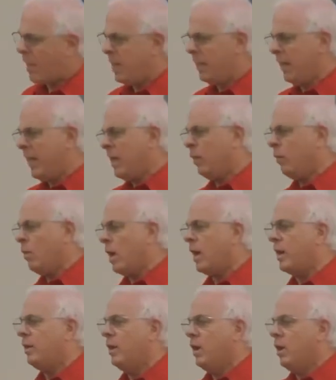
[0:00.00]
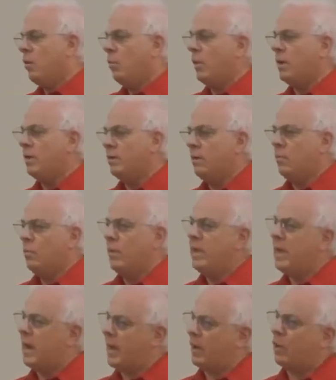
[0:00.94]
And later on, when
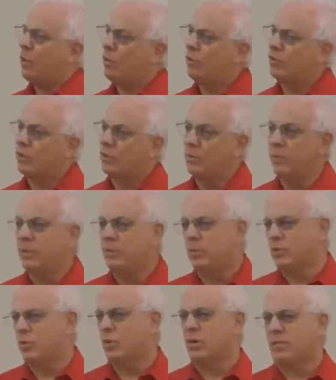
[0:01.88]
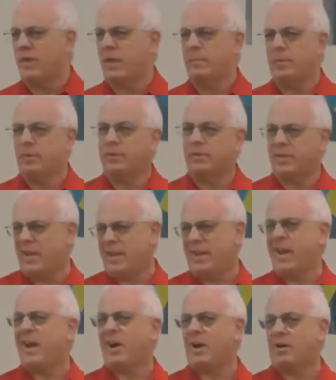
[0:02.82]
we got older and we were sort of able to
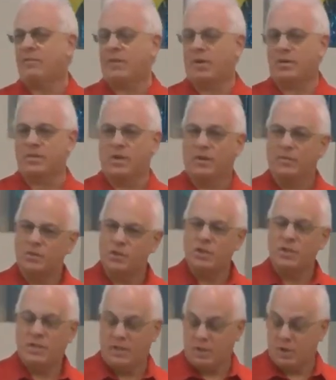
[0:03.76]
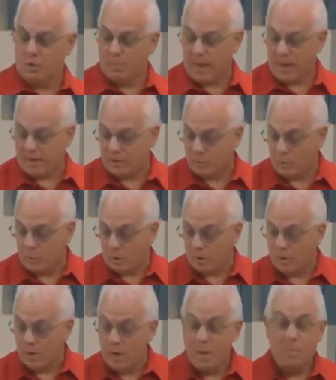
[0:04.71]
take care of ourselves, she did go back to
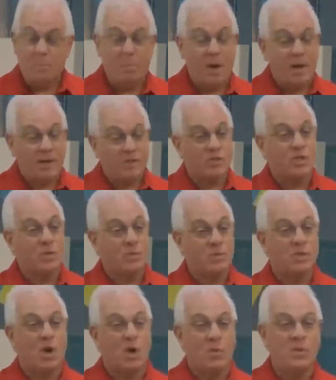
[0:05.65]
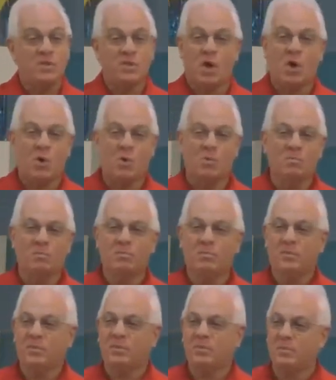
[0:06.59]
work, but she was always
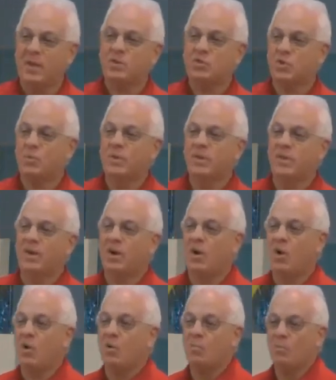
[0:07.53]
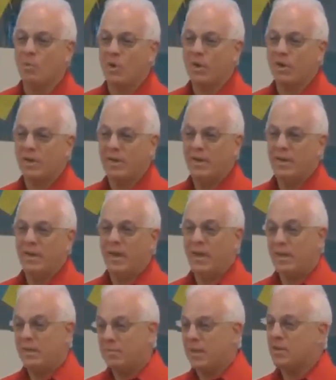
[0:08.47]
home to make sure we did our homework
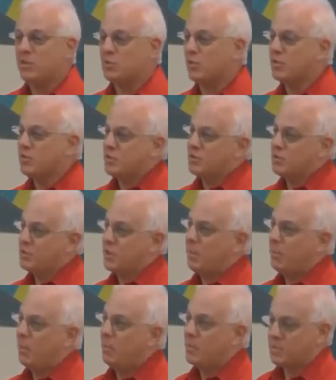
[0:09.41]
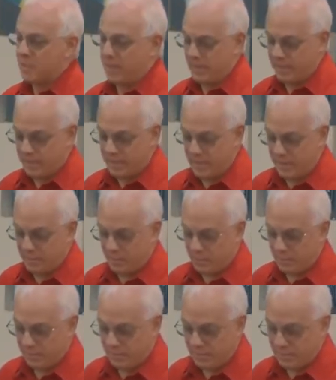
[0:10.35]
and to make sure supper was on the
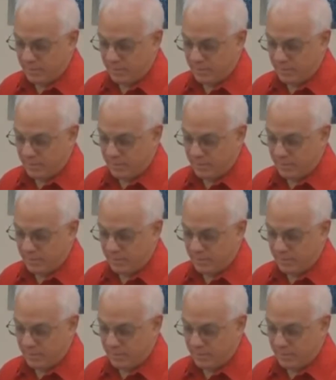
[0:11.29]
table.